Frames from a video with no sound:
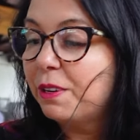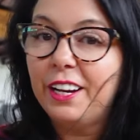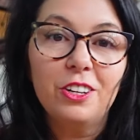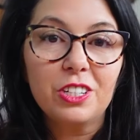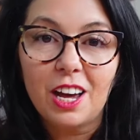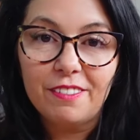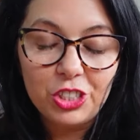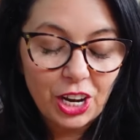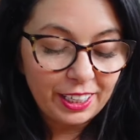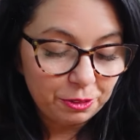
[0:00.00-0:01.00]
but I also have a
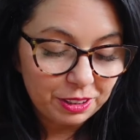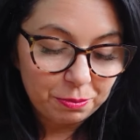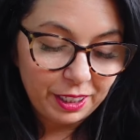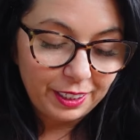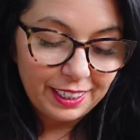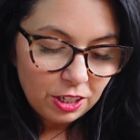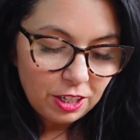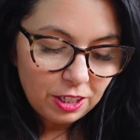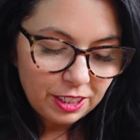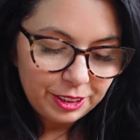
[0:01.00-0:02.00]
jacket with me.
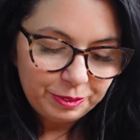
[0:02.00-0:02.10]
Oh.